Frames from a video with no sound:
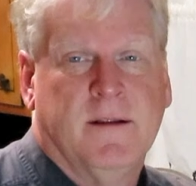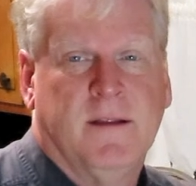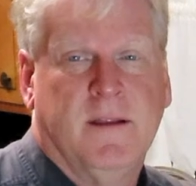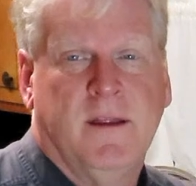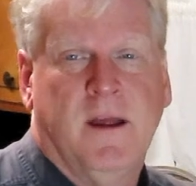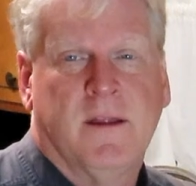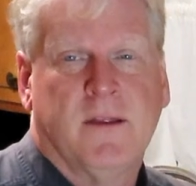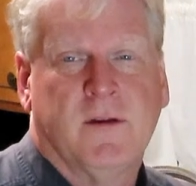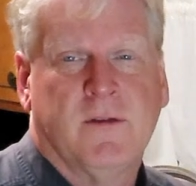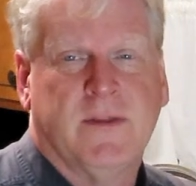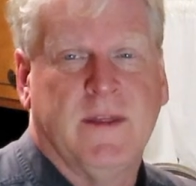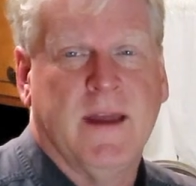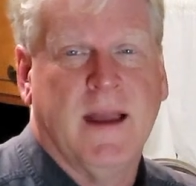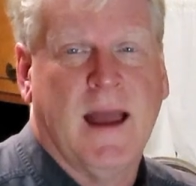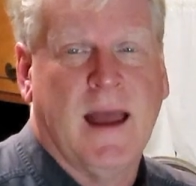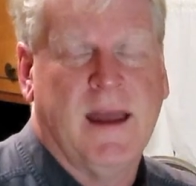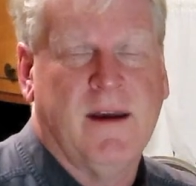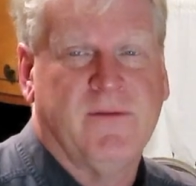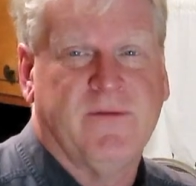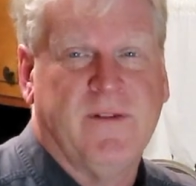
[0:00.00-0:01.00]
The other thing
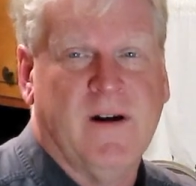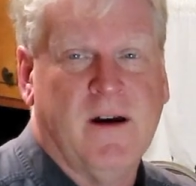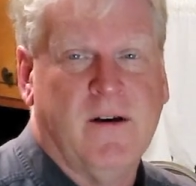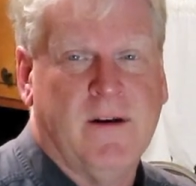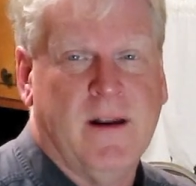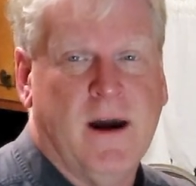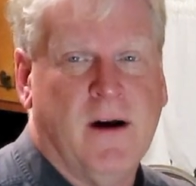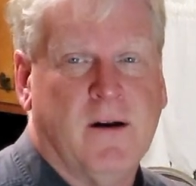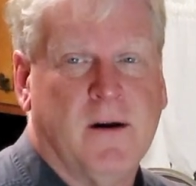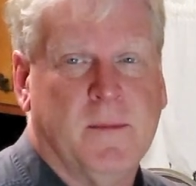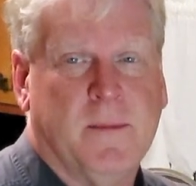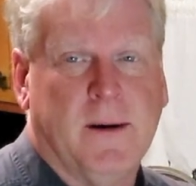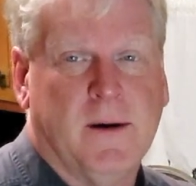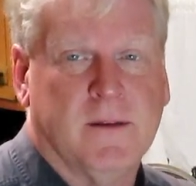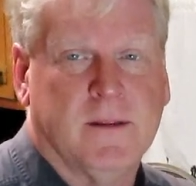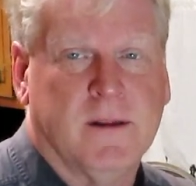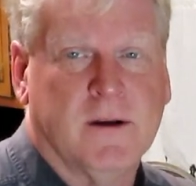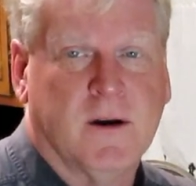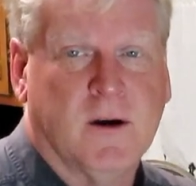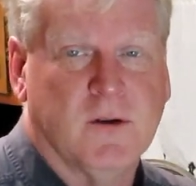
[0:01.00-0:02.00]
I have found out
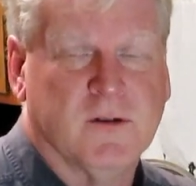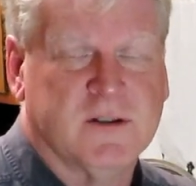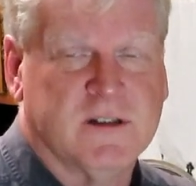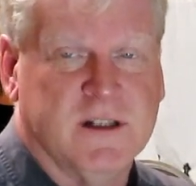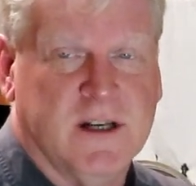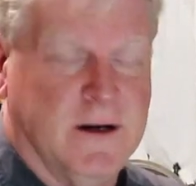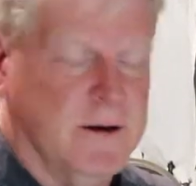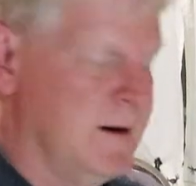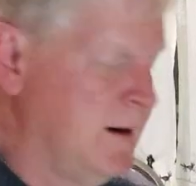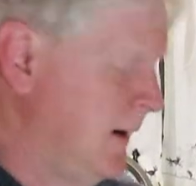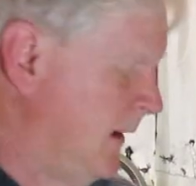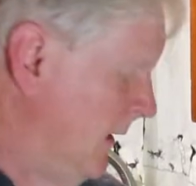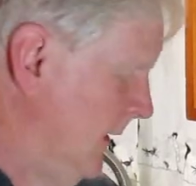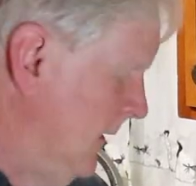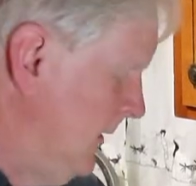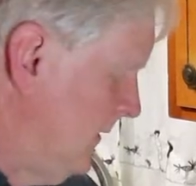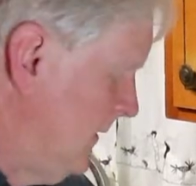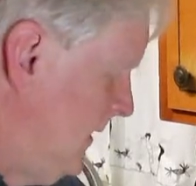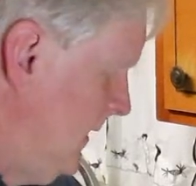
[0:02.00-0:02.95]
about the Cosori is